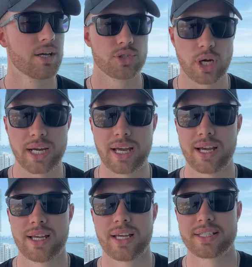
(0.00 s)
China,
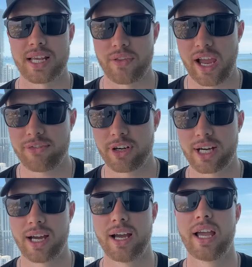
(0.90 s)
South
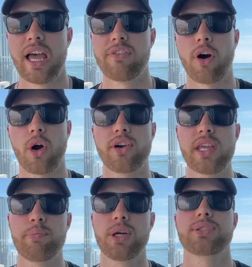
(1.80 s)
Africa have
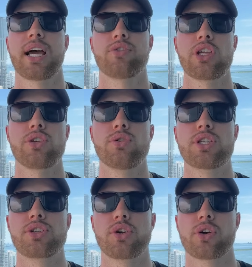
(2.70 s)
already built out the new
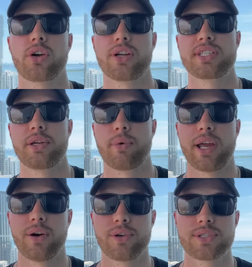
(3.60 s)
digital currency
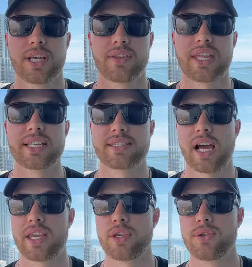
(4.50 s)
rails that does
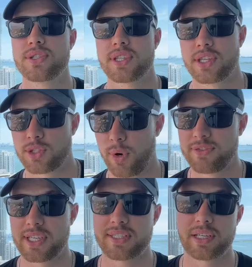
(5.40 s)
not use the SWIFT
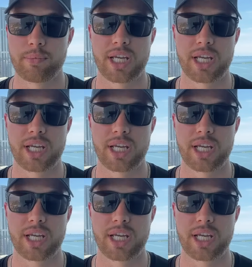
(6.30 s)
system,